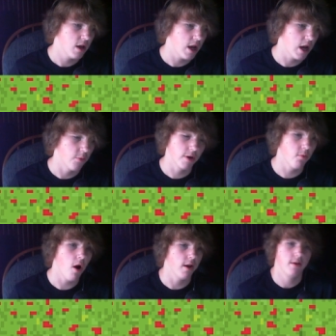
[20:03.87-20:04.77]
Uh, what do you
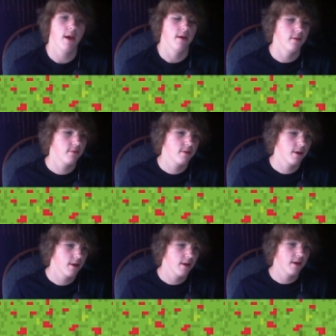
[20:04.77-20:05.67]
want? Yeah.
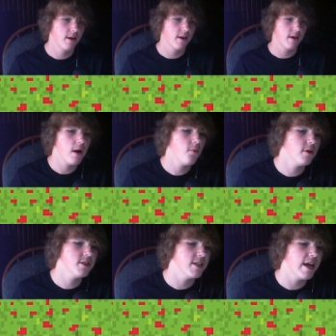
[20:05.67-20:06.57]
I
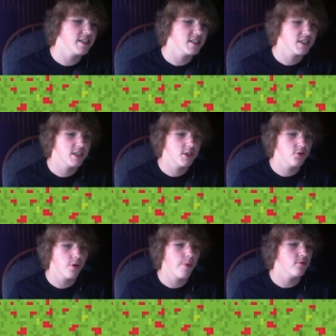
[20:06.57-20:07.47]
wanted to ask
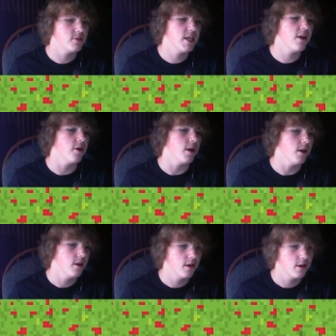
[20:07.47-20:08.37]
you about Darren.
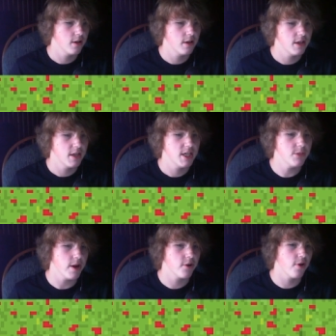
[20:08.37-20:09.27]
He's
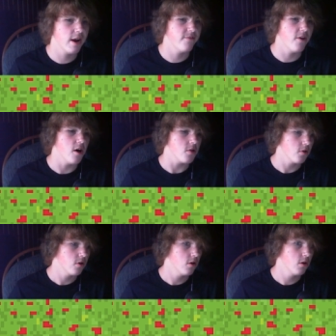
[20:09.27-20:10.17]
my grandfather.